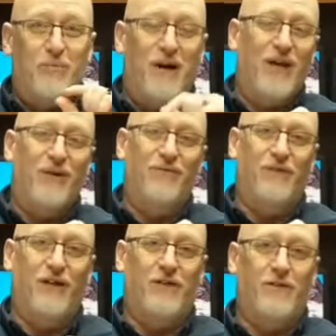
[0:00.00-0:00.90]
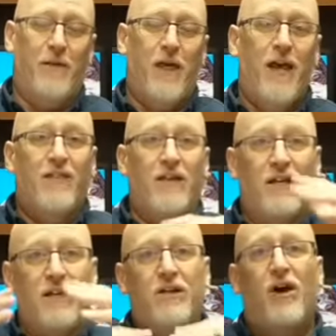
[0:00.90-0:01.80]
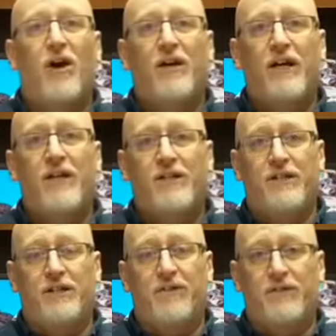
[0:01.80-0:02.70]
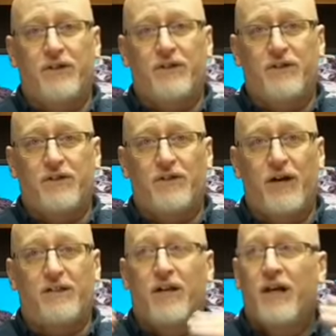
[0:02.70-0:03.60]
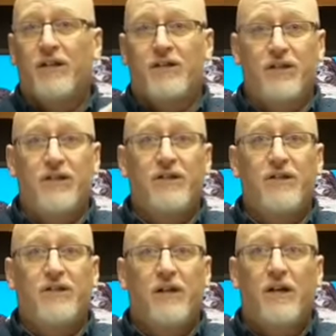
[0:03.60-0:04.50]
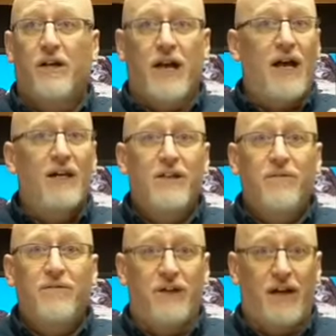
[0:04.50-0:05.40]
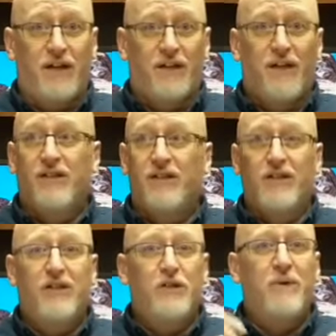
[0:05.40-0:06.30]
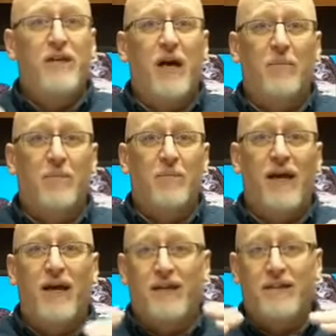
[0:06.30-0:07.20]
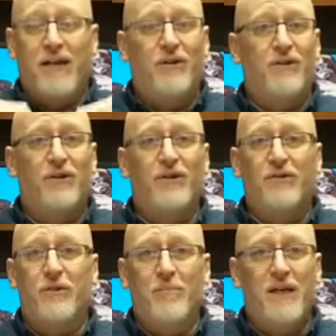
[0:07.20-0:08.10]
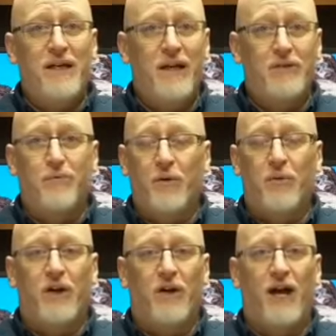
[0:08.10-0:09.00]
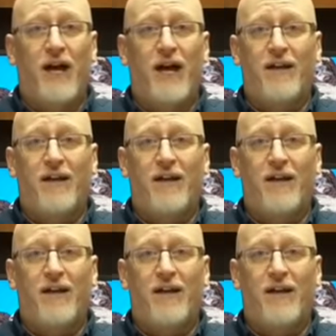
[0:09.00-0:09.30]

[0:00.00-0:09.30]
The incarnation of Jesus Christ. Jesus God in the flesh, Jesus becoming man down to earth to meet us where we are at, that